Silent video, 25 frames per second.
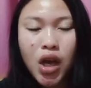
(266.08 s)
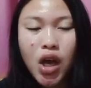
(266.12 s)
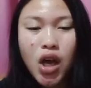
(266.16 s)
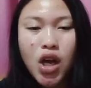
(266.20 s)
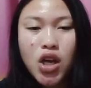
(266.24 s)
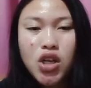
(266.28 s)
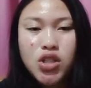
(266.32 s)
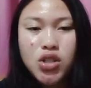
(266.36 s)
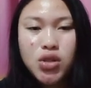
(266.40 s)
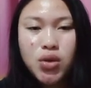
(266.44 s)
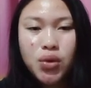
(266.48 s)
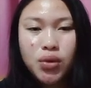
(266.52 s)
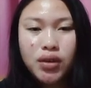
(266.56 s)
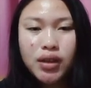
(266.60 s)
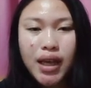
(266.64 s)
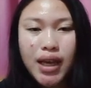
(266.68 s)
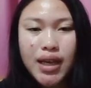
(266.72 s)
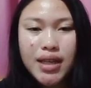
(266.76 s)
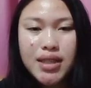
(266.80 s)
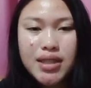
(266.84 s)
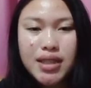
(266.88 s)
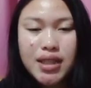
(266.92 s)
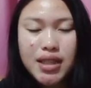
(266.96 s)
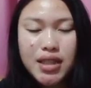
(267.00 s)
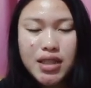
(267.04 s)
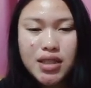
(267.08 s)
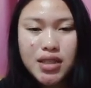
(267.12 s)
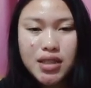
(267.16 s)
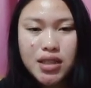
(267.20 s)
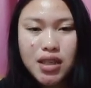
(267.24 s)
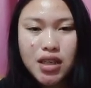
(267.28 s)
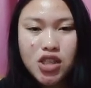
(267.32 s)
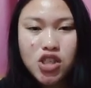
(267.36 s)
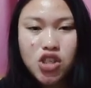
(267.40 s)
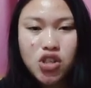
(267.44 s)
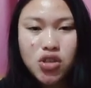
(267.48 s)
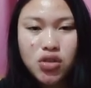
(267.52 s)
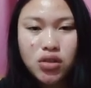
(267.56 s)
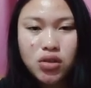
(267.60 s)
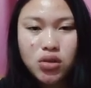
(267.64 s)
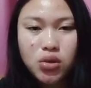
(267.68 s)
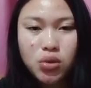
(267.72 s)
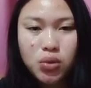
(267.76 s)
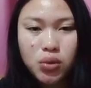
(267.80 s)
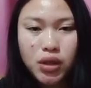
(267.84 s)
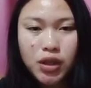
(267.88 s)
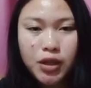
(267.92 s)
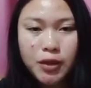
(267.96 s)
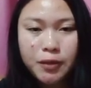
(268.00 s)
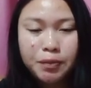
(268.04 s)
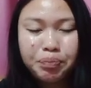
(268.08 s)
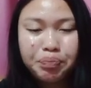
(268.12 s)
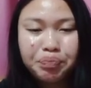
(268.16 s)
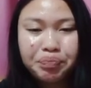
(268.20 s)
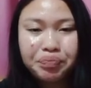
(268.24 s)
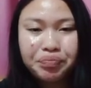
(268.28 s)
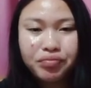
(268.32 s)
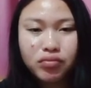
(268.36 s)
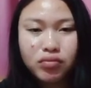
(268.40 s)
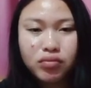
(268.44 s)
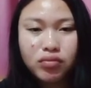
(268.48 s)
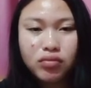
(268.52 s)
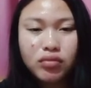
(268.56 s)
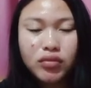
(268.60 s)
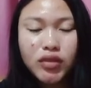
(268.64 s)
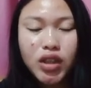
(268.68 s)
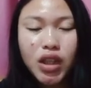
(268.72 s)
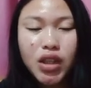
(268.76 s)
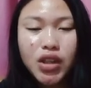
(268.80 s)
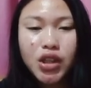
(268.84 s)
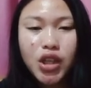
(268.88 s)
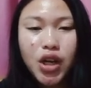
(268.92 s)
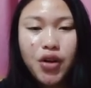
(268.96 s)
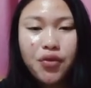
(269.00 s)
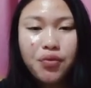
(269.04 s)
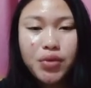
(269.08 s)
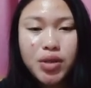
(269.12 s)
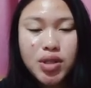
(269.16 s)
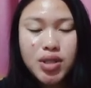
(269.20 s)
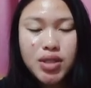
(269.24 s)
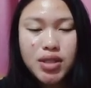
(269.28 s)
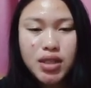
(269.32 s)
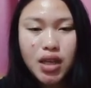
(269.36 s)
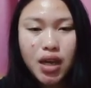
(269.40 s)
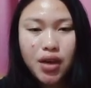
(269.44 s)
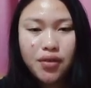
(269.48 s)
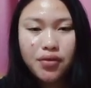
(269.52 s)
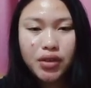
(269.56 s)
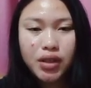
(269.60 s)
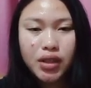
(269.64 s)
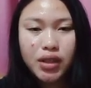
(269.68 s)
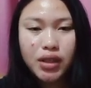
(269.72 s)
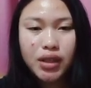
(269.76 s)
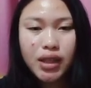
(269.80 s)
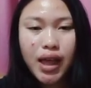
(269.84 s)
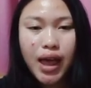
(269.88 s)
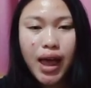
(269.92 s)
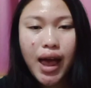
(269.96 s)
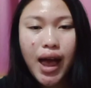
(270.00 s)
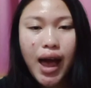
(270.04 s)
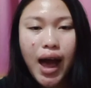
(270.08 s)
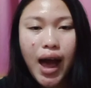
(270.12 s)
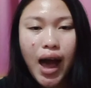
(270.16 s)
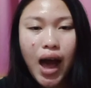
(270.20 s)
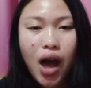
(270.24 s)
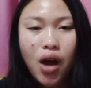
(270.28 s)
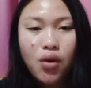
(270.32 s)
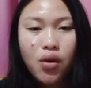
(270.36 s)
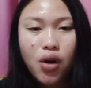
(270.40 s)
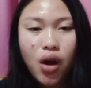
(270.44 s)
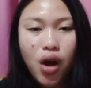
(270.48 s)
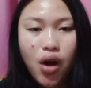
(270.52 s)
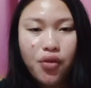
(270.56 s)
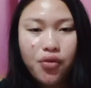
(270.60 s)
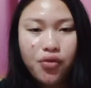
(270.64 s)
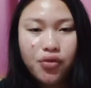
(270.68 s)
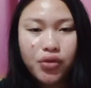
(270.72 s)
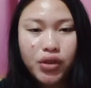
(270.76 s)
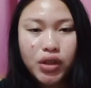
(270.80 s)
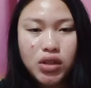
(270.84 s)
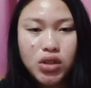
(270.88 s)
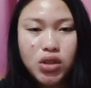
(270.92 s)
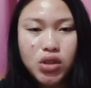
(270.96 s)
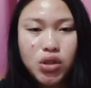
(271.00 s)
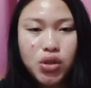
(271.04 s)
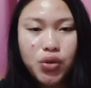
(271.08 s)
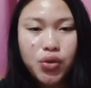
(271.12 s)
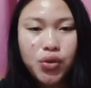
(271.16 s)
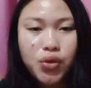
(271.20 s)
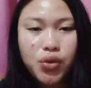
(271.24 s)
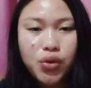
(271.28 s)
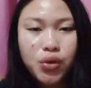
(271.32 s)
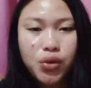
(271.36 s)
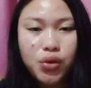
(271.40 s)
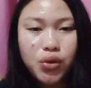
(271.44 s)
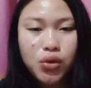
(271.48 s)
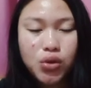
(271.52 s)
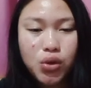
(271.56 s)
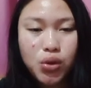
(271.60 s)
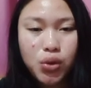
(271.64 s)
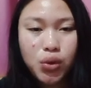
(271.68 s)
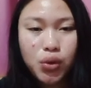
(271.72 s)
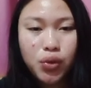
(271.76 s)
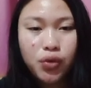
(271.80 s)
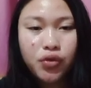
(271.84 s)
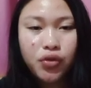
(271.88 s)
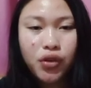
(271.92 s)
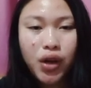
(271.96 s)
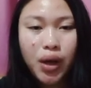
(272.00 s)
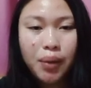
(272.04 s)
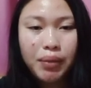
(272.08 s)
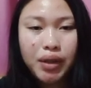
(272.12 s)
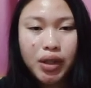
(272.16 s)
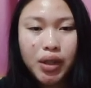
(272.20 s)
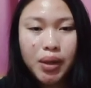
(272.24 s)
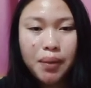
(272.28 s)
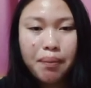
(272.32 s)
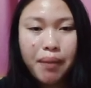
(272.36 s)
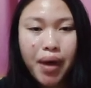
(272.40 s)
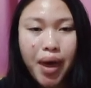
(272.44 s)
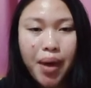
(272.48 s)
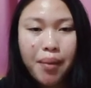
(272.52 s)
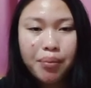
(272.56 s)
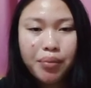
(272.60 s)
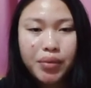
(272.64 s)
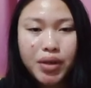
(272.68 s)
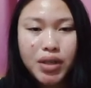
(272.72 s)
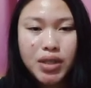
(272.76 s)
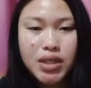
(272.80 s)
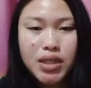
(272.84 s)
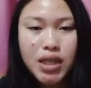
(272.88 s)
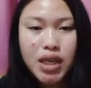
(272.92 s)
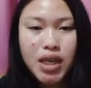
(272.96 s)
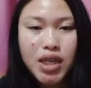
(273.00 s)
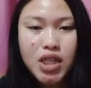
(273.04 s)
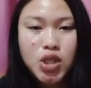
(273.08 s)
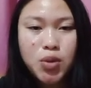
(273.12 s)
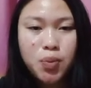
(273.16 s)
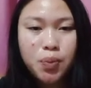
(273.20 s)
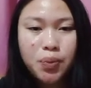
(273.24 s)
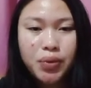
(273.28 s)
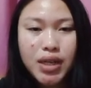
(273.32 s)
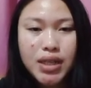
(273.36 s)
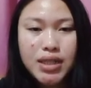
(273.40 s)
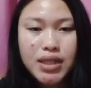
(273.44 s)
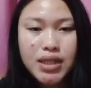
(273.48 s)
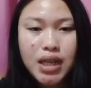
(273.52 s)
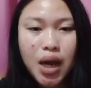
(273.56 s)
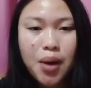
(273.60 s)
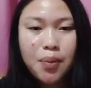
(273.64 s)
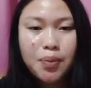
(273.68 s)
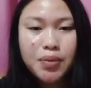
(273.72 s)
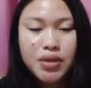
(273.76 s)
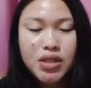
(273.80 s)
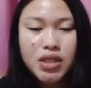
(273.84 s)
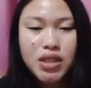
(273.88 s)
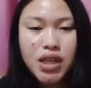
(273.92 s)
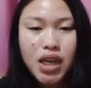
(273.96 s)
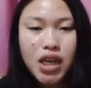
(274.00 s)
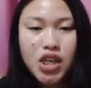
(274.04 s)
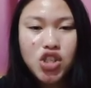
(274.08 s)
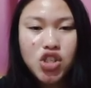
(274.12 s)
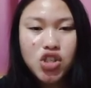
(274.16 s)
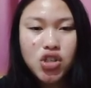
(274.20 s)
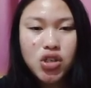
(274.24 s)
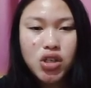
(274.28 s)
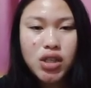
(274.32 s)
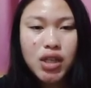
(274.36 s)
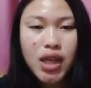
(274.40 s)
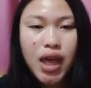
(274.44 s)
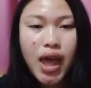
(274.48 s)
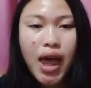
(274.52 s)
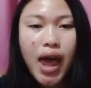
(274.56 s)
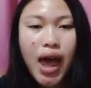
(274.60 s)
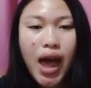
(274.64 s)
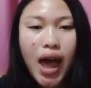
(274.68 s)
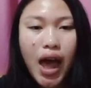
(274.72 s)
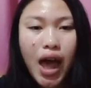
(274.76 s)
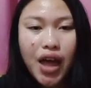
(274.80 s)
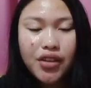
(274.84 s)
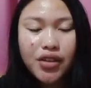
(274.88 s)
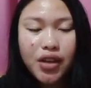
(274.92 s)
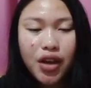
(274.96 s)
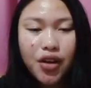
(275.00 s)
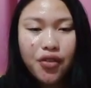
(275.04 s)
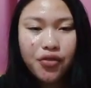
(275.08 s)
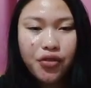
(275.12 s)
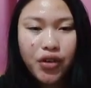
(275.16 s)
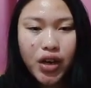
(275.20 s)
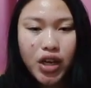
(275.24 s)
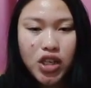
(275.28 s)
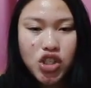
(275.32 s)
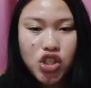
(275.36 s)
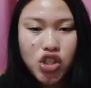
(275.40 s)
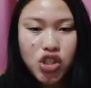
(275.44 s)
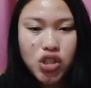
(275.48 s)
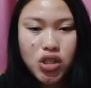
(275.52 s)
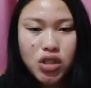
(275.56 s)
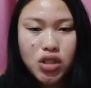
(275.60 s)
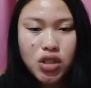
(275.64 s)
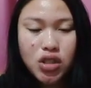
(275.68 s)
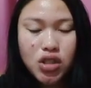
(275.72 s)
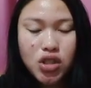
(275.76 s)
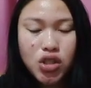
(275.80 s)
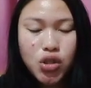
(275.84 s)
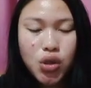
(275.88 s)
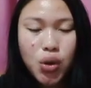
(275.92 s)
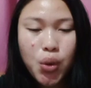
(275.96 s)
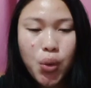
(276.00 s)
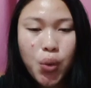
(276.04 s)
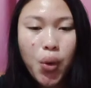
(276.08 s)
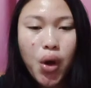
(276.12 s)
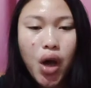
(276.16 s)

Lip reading: So next in section 3, number 7, how often do family members express appreciation and affection? So